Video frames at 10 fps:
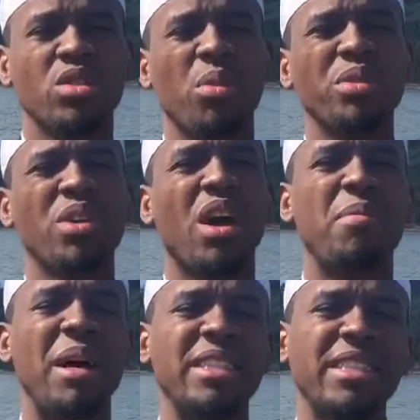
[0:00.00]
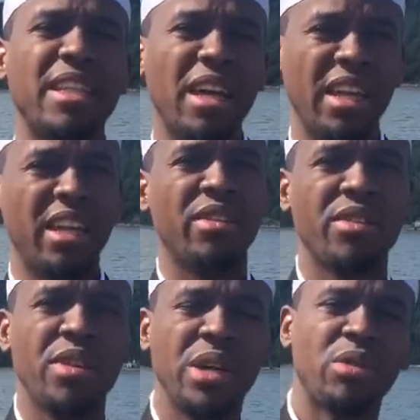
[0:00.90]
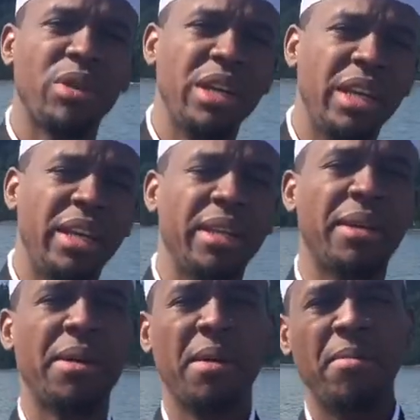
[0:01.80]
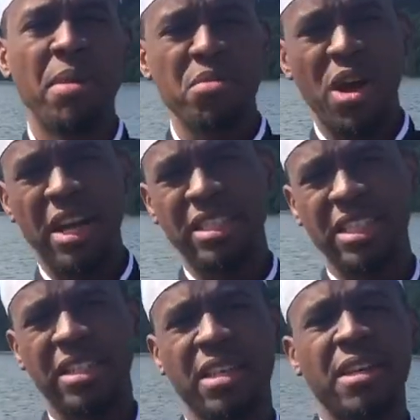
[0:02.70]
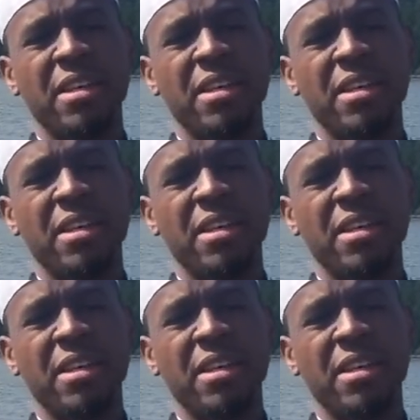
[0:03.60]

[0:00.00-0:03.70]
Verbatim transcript: so when we talk about studying reading memorizing